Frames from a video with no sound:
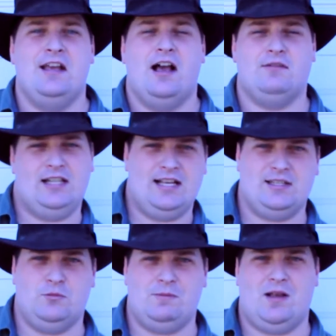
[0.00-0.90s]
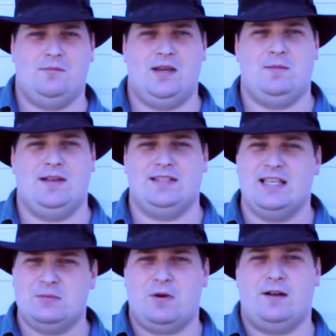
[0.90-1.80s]
of Eliasson Whip Company, because
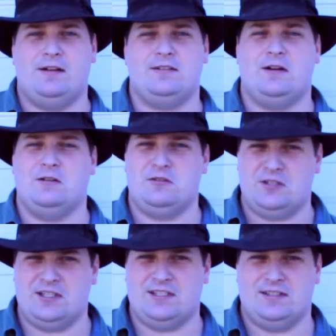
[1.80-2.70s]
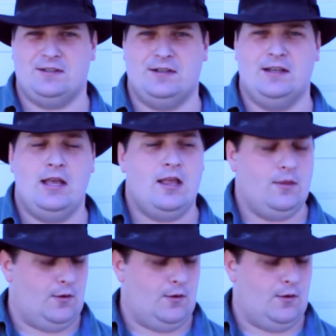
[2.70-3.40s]
his products are just as good, though